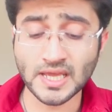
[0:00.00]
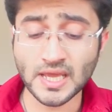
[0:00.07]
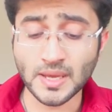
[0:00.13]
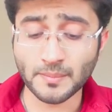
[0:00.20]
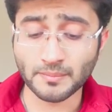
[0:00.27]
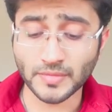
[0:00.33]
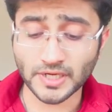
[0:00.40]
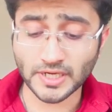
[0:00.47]

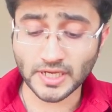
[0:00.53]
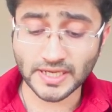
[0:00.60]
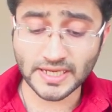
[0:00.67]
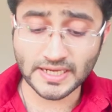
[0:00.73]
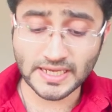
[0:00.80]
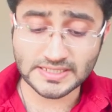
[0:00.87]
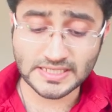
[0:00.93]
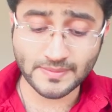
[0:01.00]
But again,
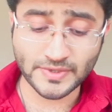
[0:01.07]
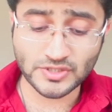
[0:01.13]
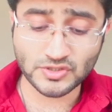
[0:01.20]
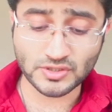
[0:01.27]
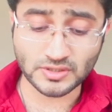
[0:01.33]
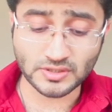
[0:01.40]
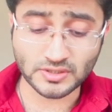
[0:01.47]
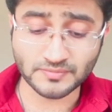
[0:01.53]
as I mentioned,
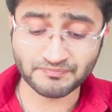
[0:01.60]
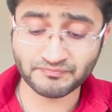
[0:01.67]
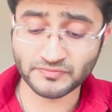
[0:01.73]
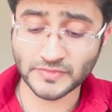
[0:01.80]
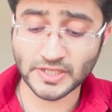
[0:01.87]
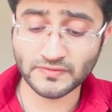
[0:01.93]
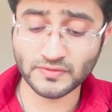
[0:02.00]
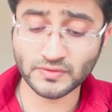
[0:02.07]

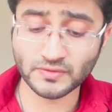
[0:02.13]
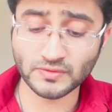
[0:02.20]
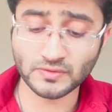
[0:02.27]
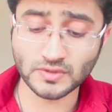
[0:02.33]
if you